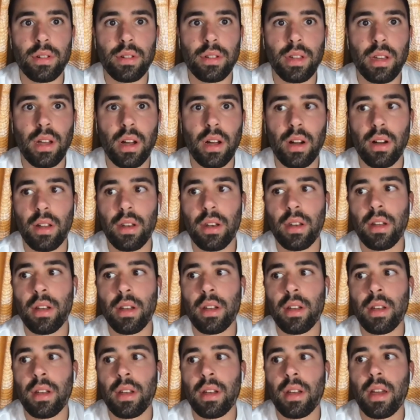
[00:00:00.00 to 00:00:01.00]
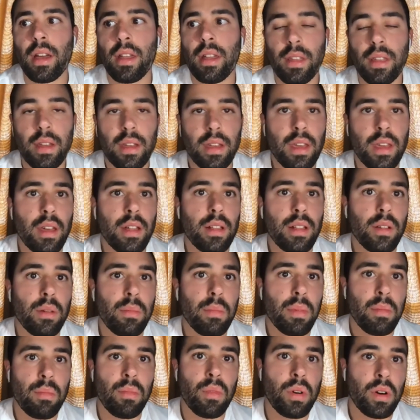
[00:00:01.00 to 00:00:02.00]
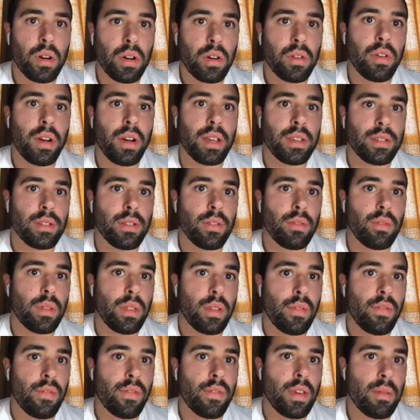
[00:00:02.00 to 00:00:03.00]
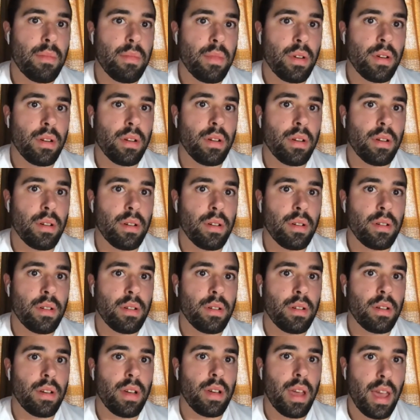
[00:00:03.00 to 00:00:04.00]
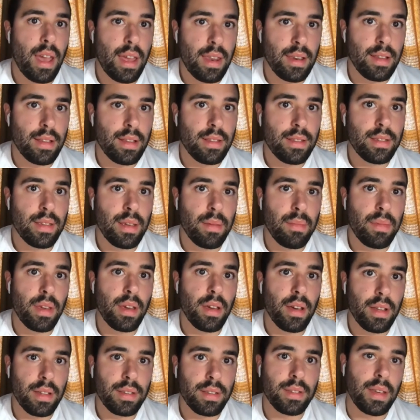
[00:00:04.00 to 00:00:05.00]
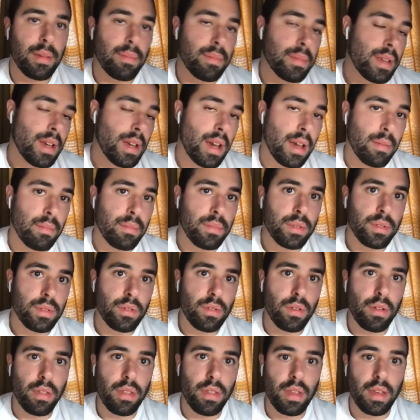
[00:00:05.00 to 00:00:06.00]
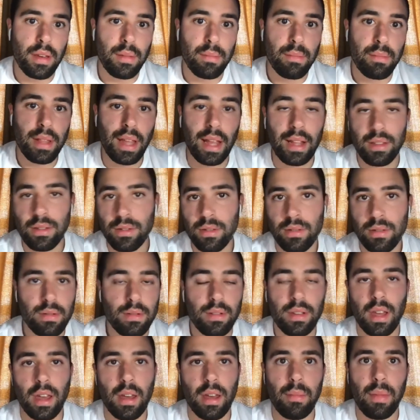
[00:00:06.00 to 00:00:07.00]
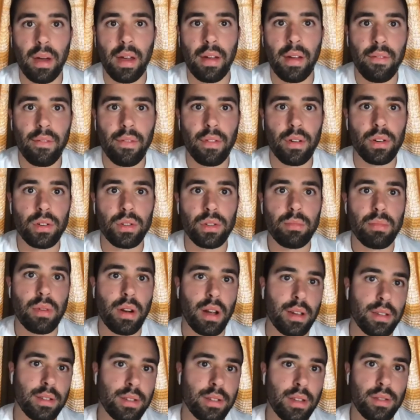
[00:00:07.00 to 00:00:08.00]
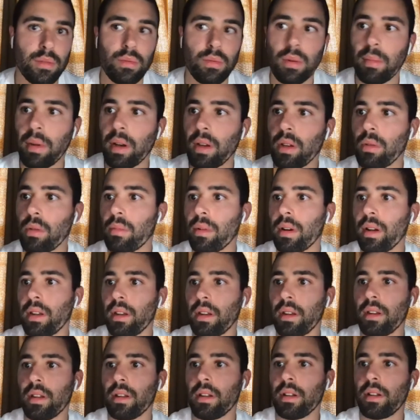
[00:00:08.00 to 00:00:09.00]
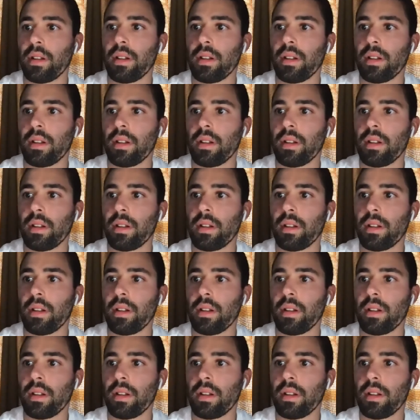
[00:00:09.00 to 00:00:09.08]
early on, and then get a little bit more aggressive with the femur and a tibia at the same time, sort of thing. But that's kind of my first process. What about you, Brandon?